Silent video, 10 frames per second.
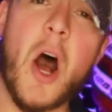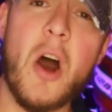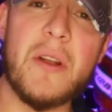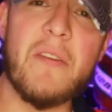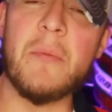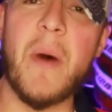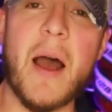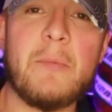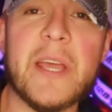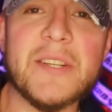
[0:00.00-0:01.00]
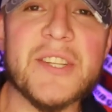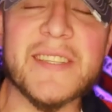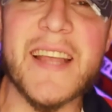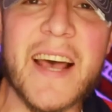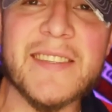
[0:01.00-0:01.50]
Oh, never mind. We can
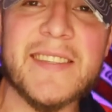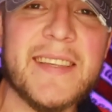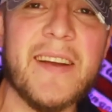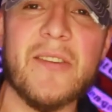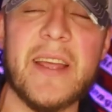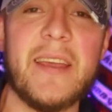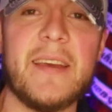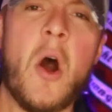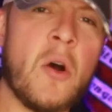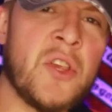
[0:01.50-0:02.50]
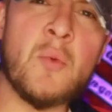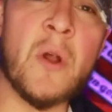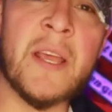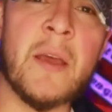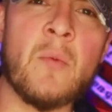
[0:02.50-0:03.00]
just ask Siri. Oh, you
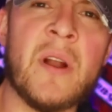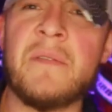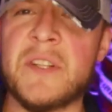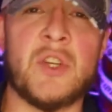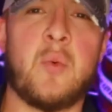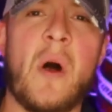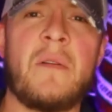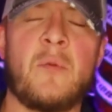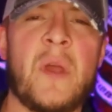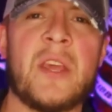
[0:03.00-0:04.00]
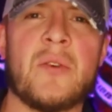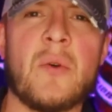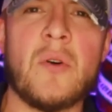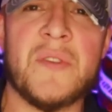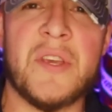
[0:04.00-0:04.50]
want to get rid of a 12 week year
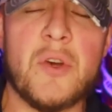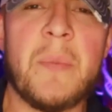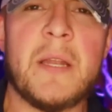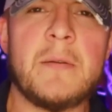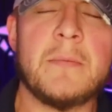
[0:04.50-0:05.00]
old human?